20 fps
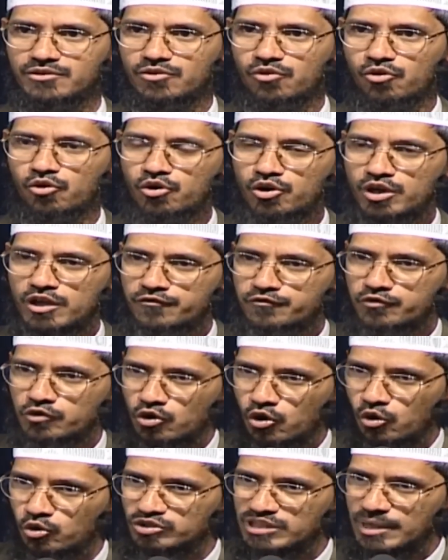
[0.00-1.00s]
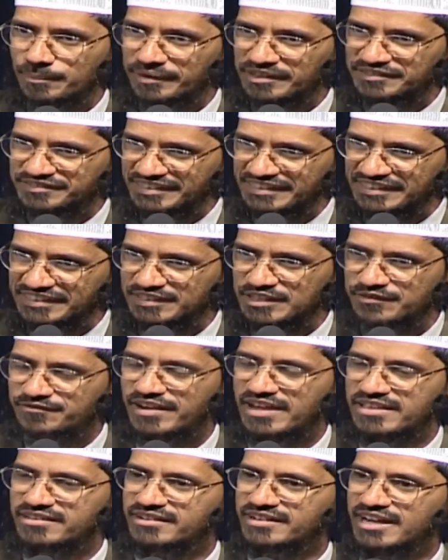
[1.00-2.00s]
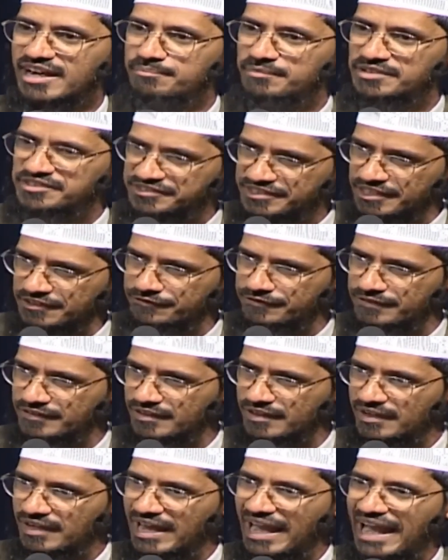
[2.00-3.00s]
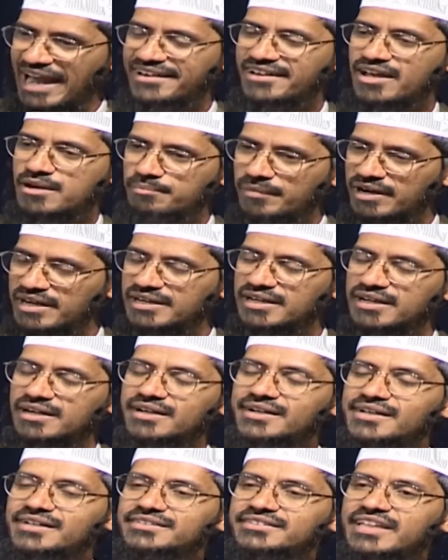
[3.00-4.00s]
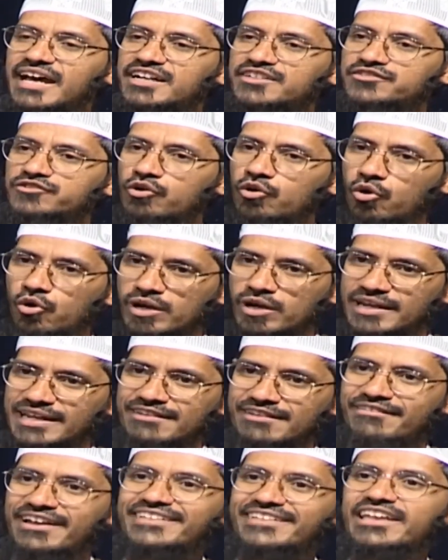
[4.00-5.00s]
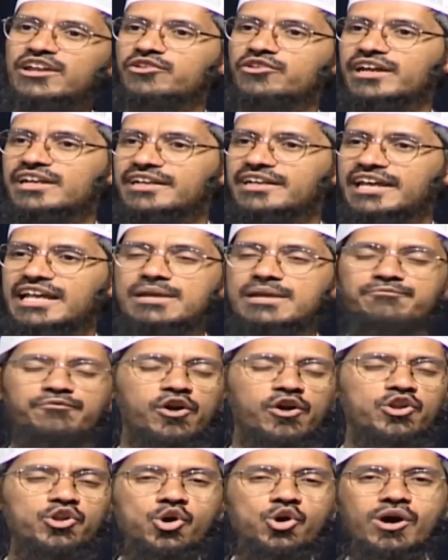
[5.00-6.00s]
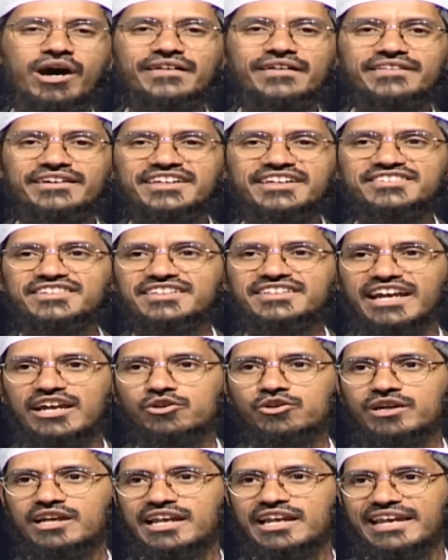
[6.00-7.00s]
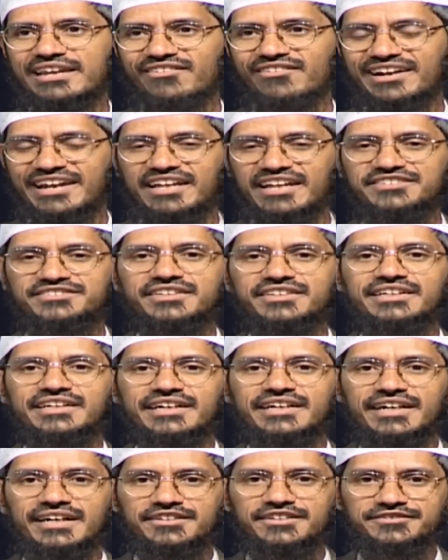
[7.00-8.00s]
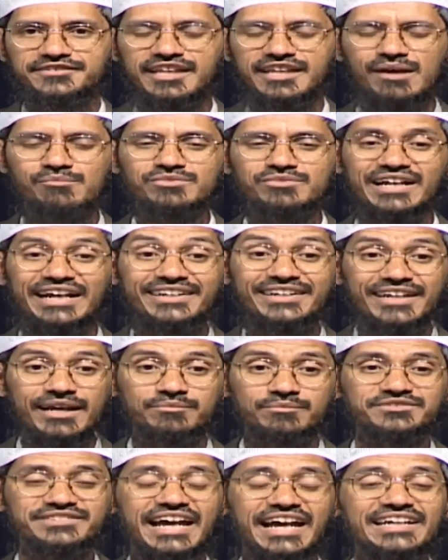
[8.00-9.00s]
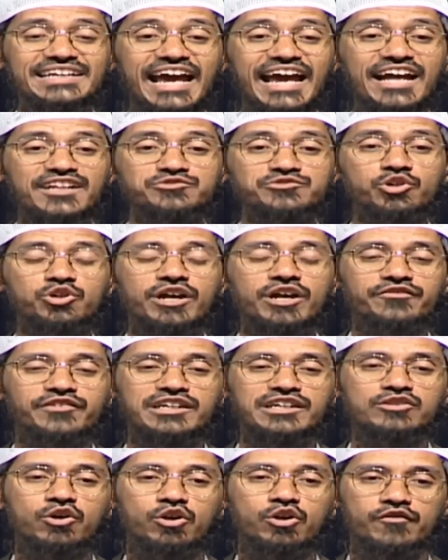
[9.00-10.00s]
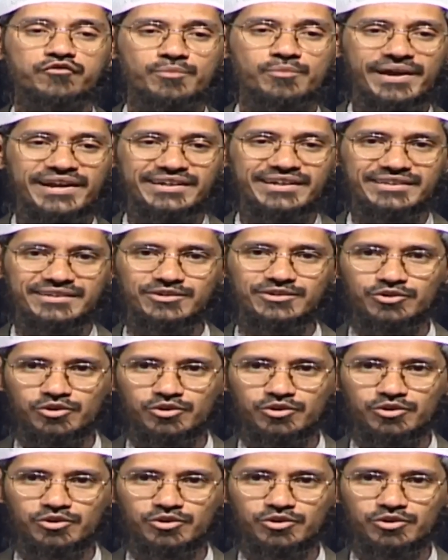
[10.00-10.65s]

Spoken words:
Only if you know who the person is, if he has done mischief and done murder, that is the only way that you can kill him. For no other reason can you kill anyone else. Islam condemns that as though you have killed the whole of humanity.